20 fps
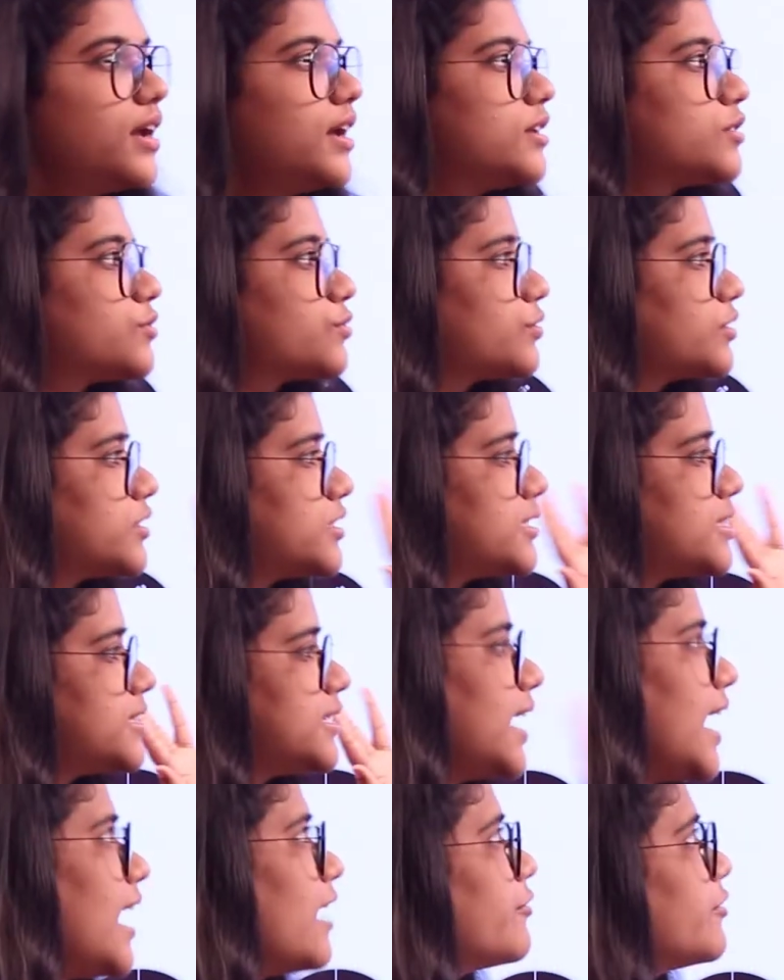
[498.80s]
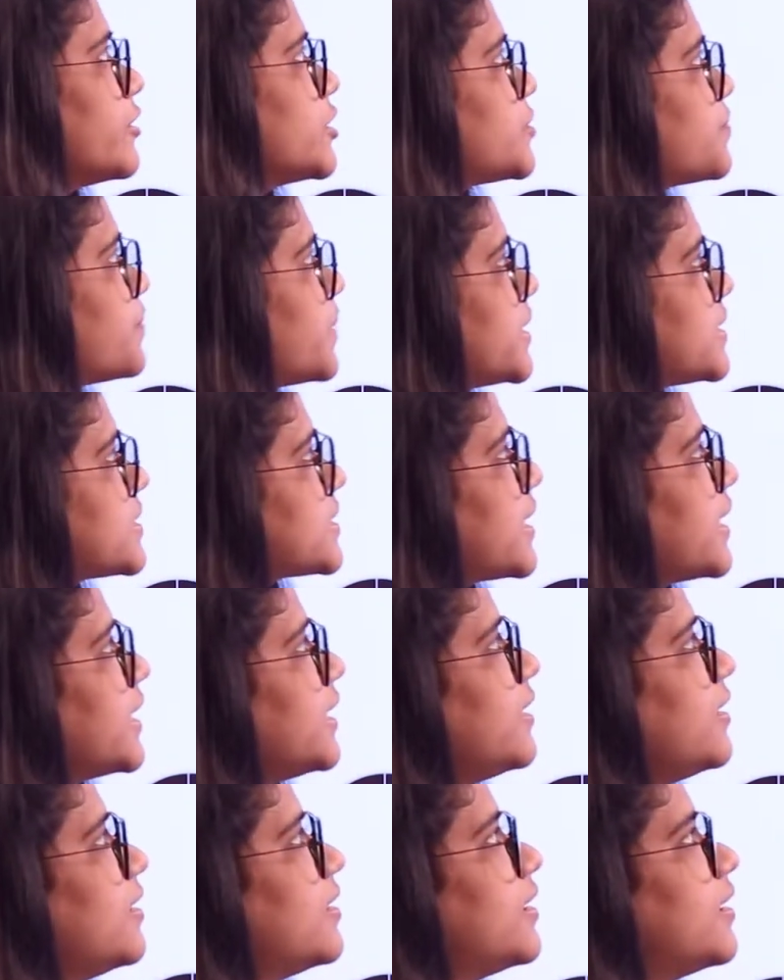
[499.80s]
So this is the average
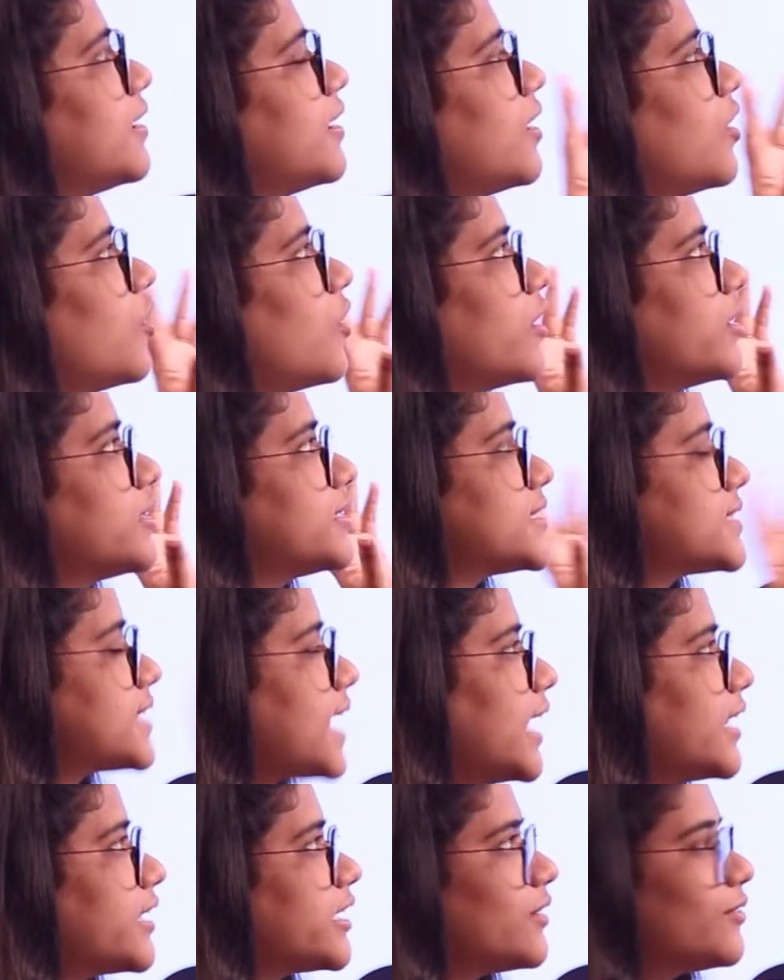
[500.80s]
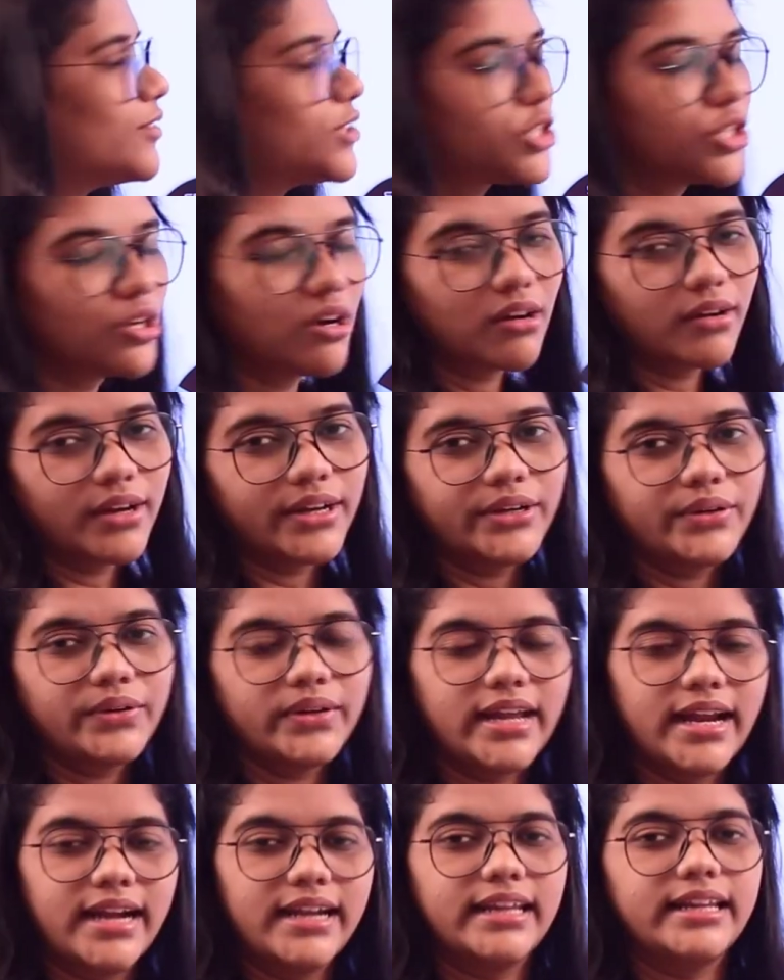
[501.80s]
PayScale, or the salary which you are going to
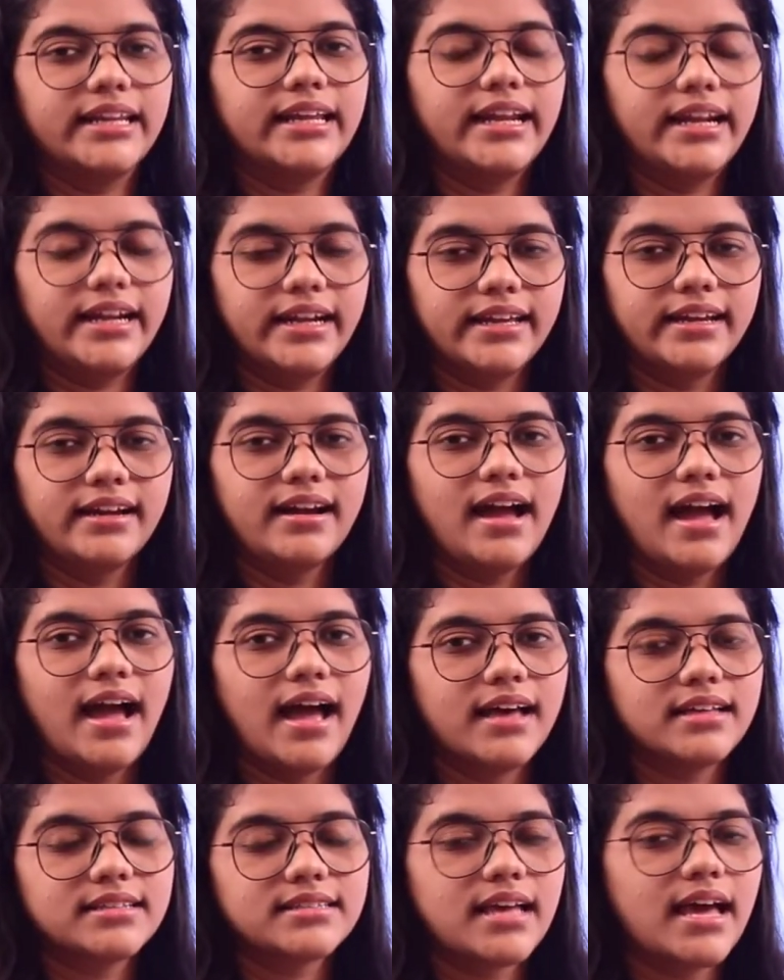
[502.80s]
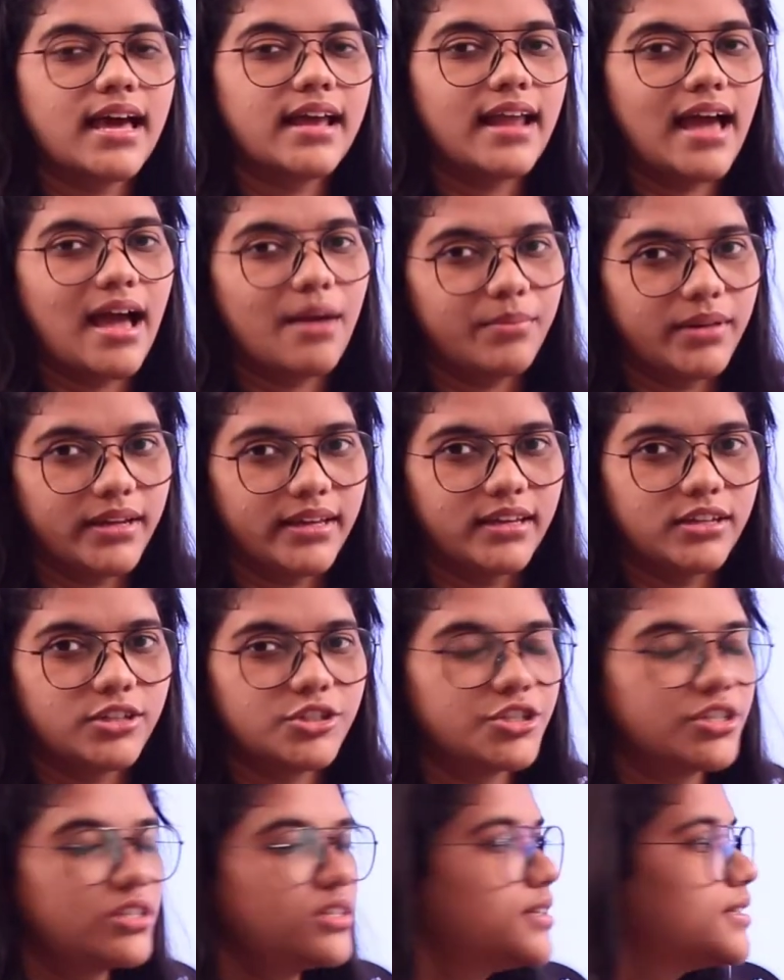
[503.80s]
get in India as an
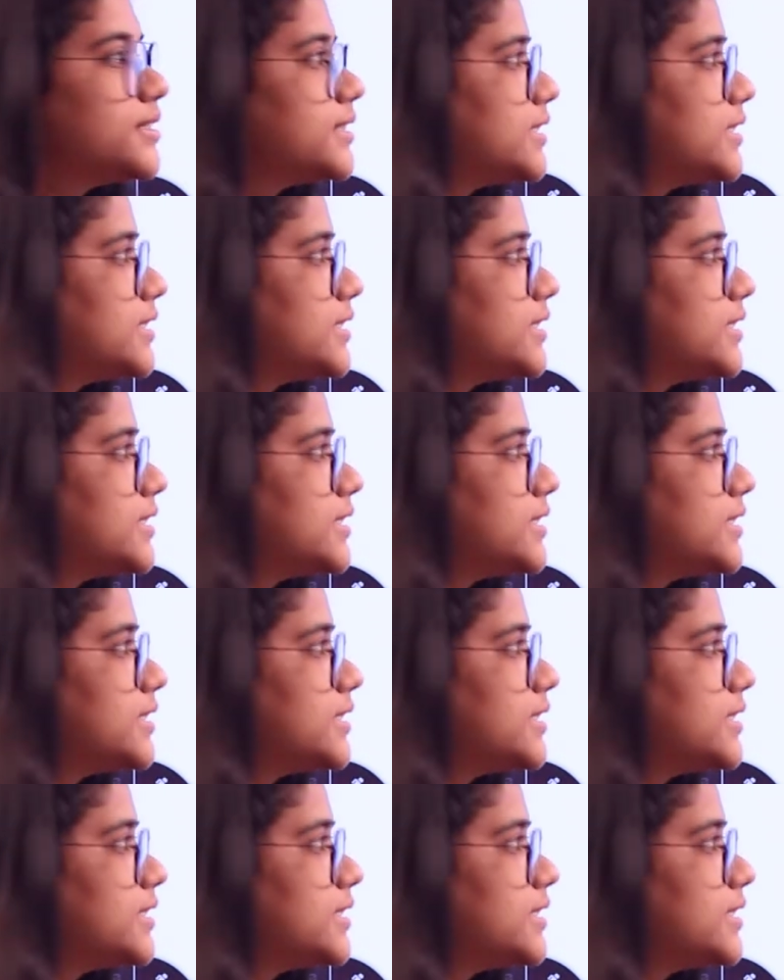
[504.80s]
application